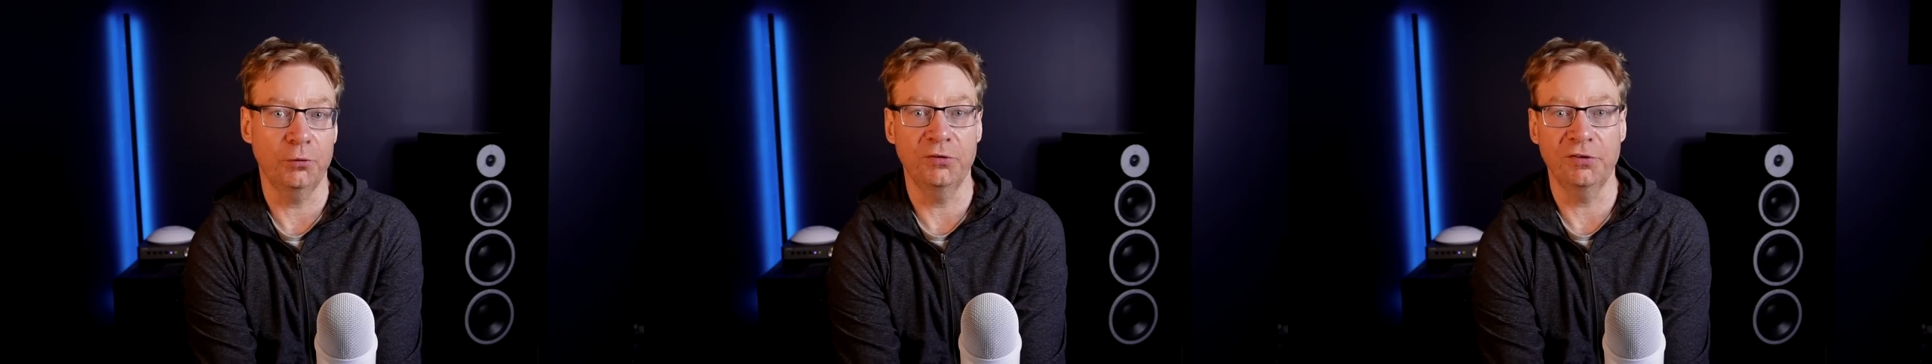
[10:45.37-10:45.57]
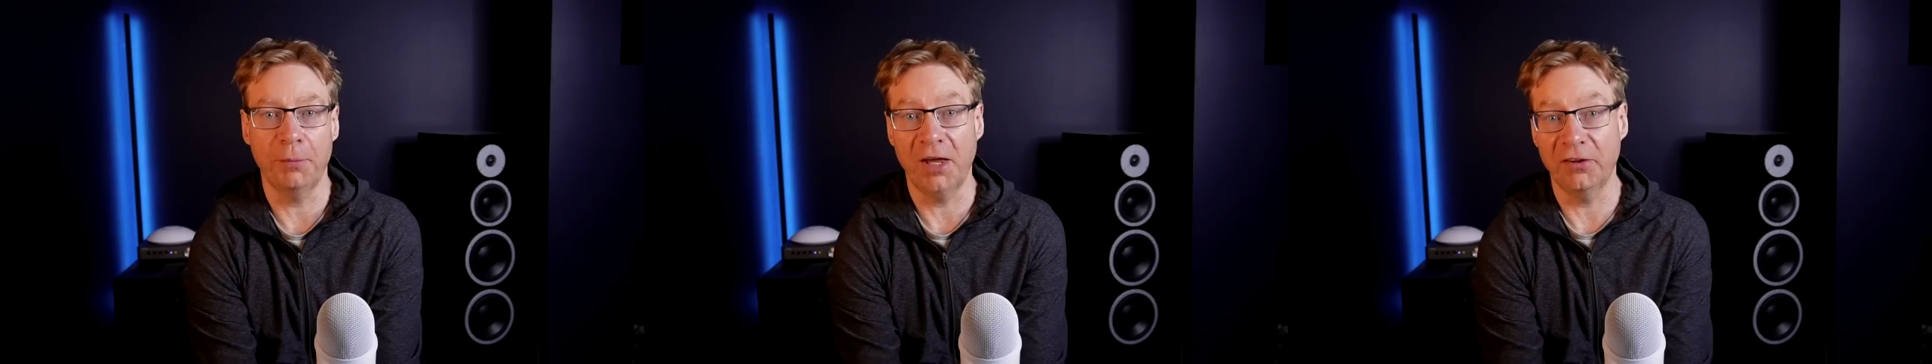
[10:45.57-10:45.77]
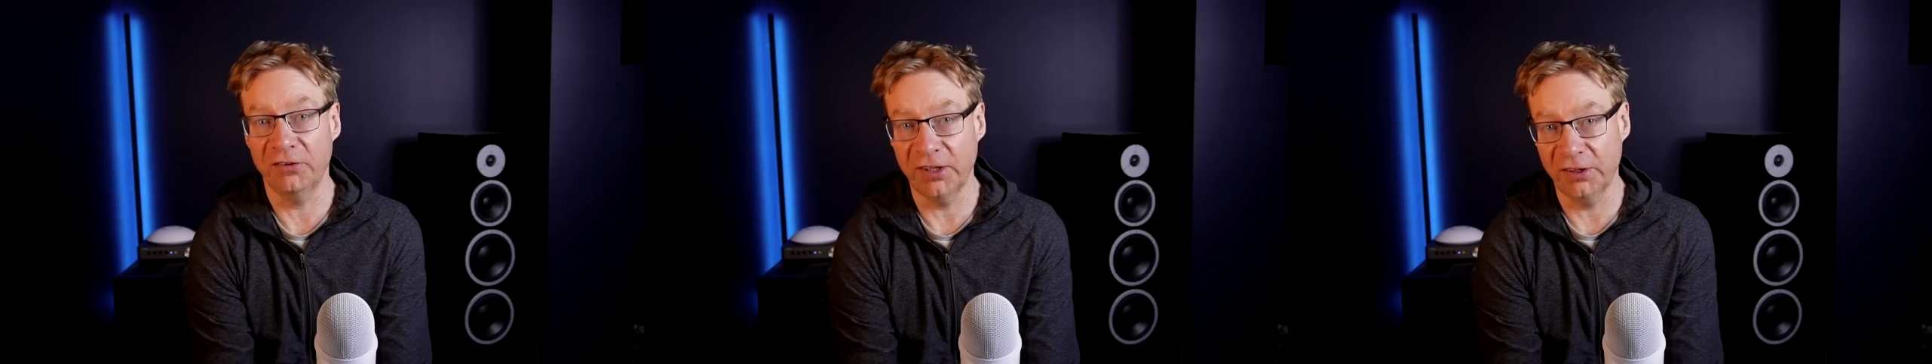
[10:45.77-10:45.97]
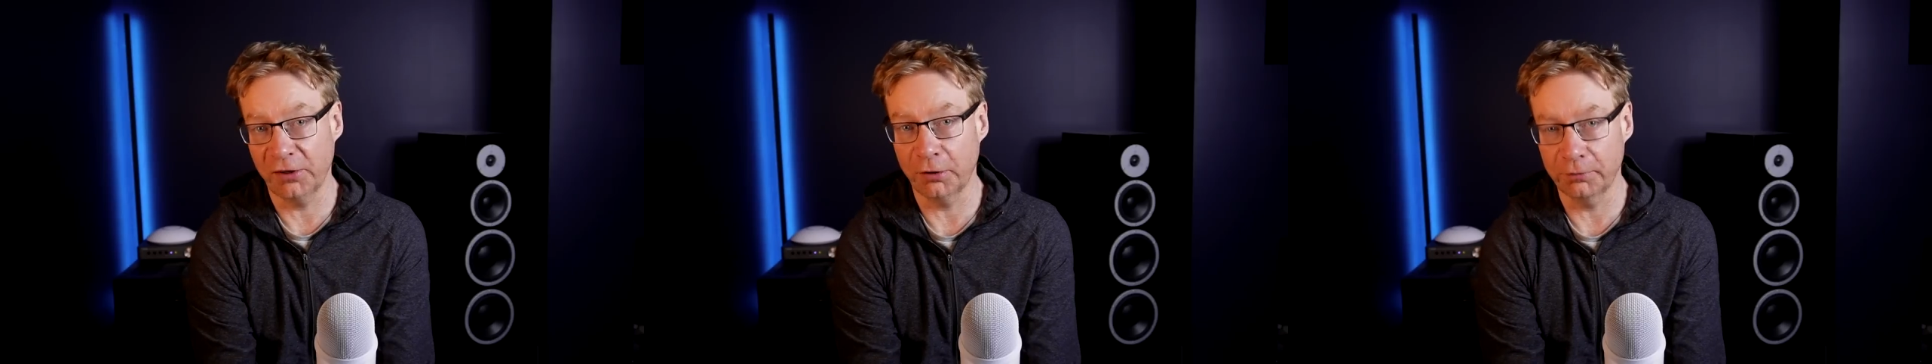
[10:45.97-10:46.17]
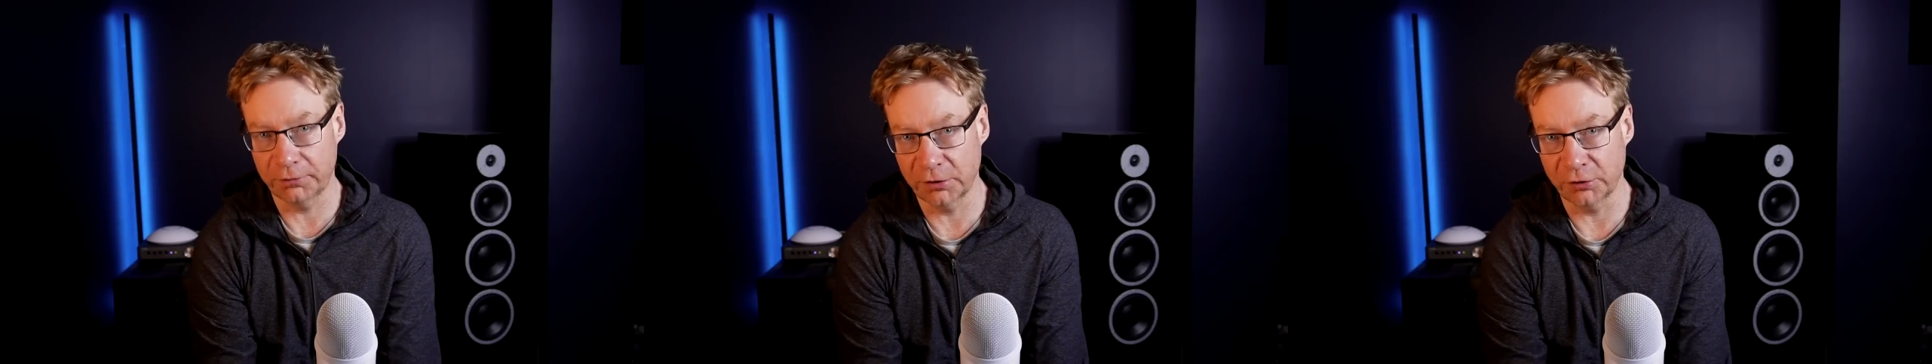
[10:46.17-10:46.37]
was about
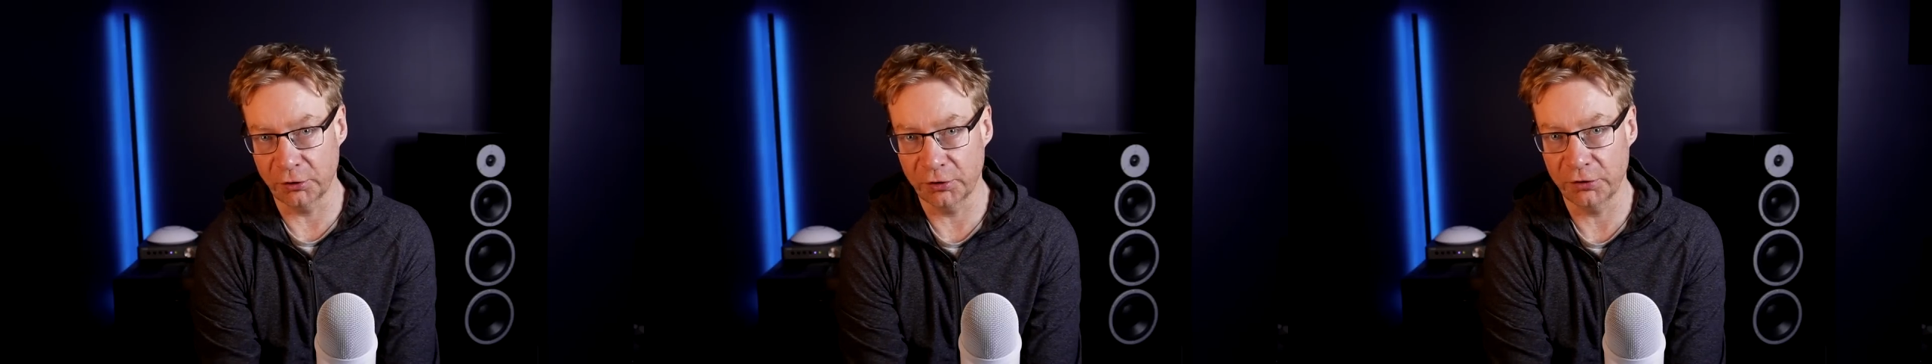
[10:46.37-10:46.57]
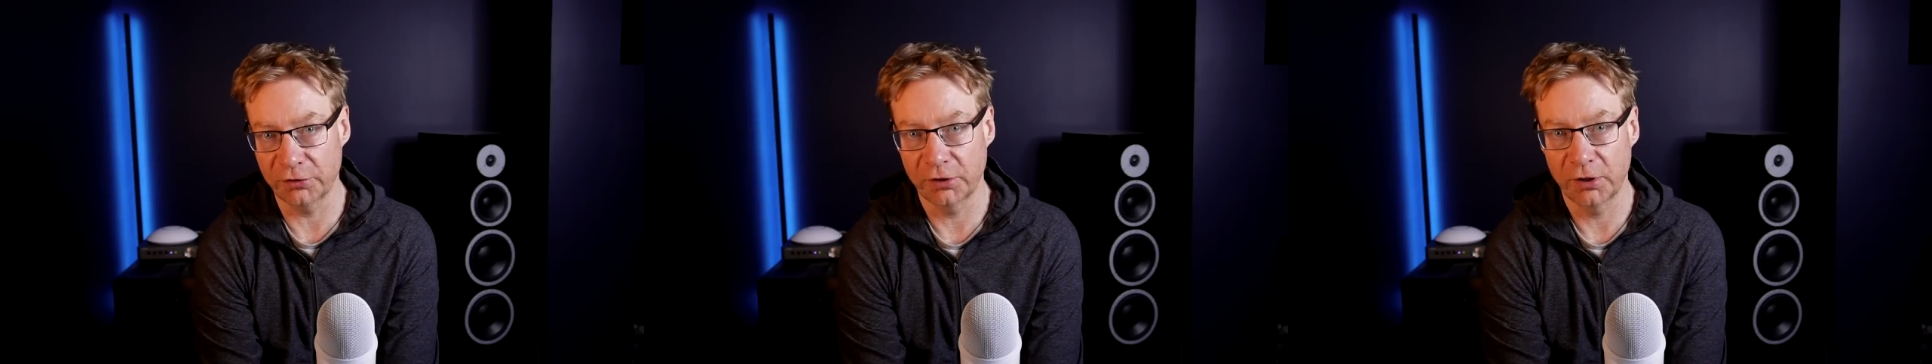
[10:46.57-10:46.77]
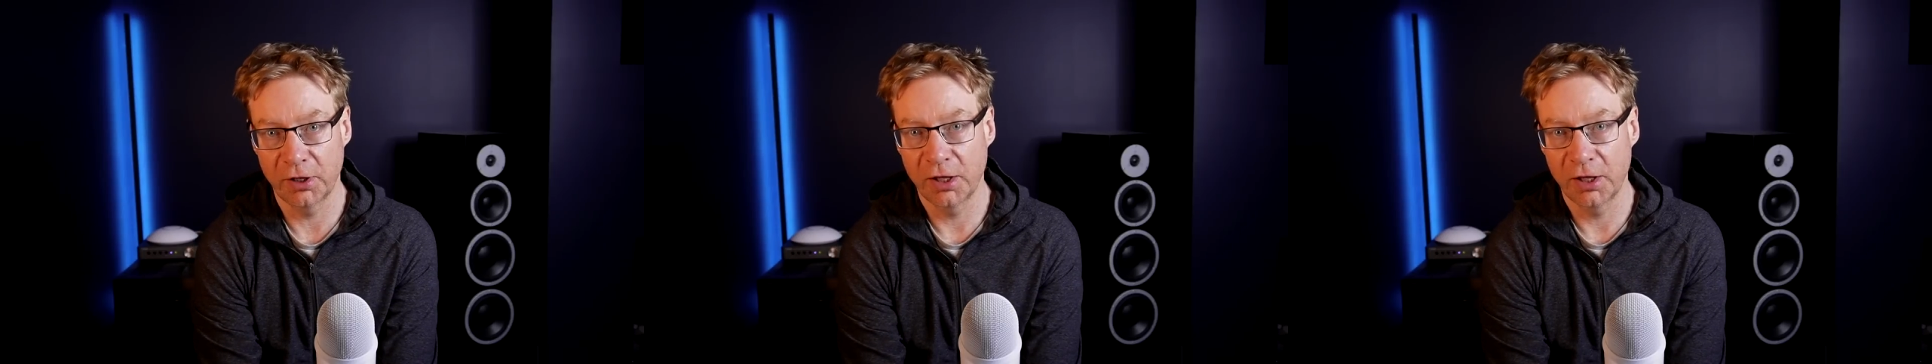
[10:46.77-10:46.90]
$650